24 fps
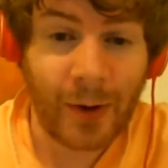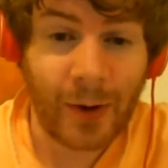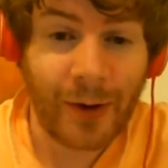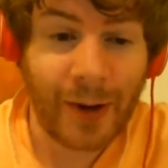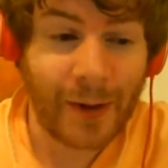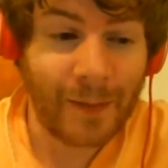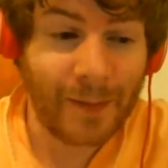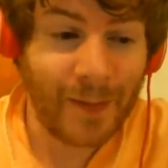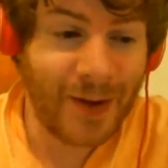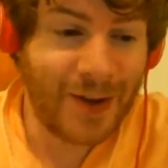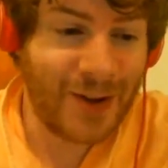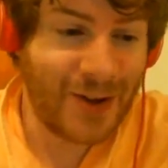
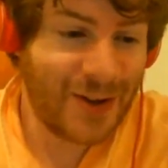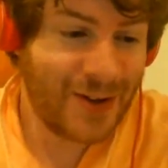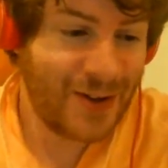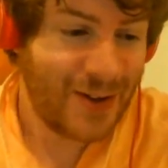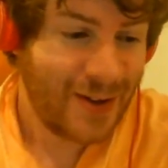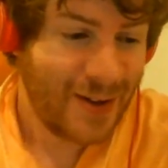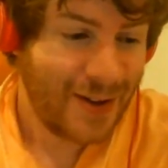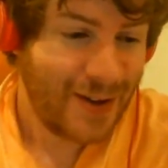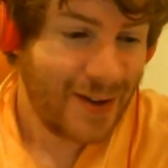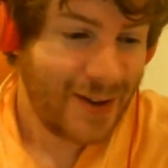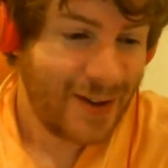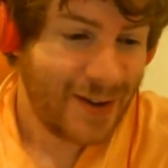it's a weird
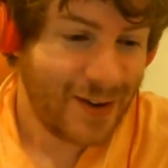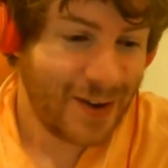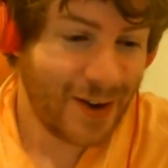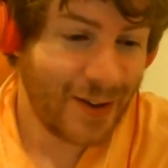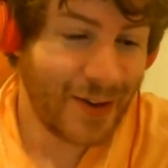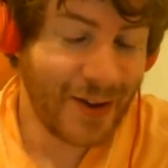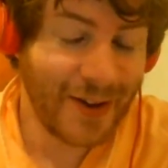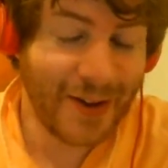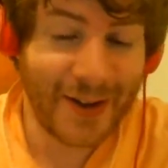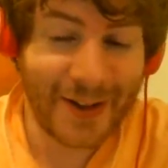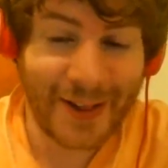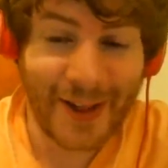thing.
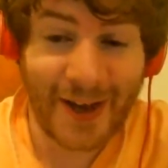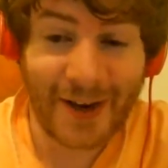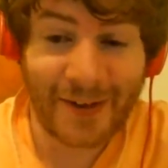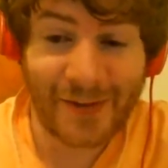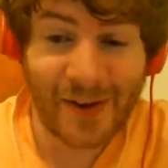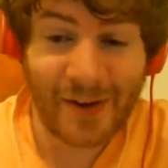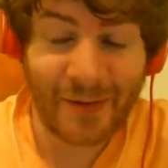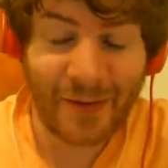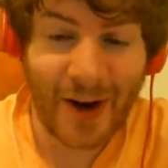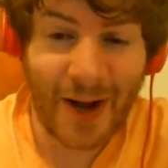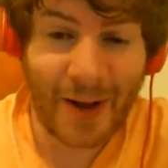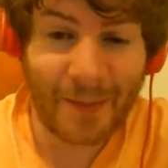
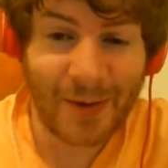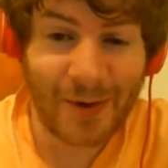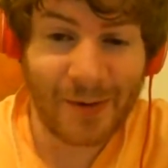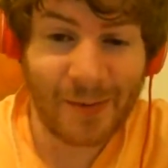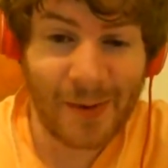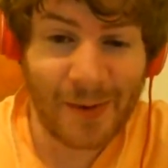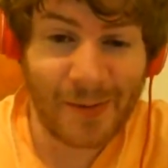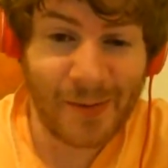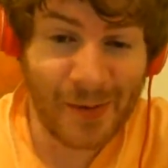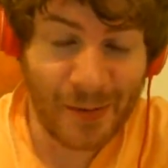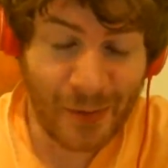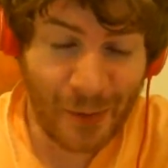Nothing like that has
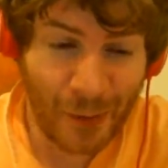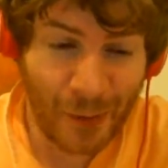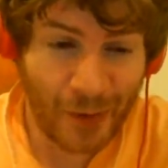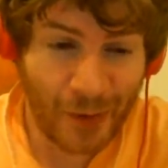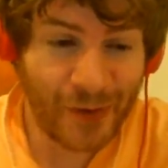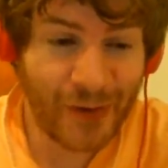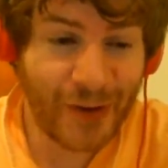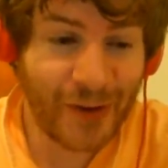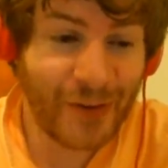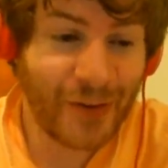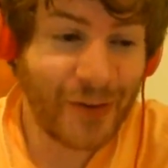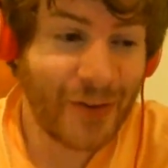ever happened to me
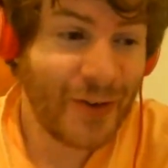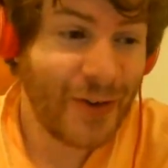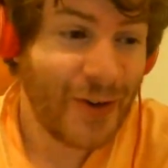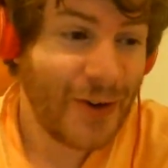before or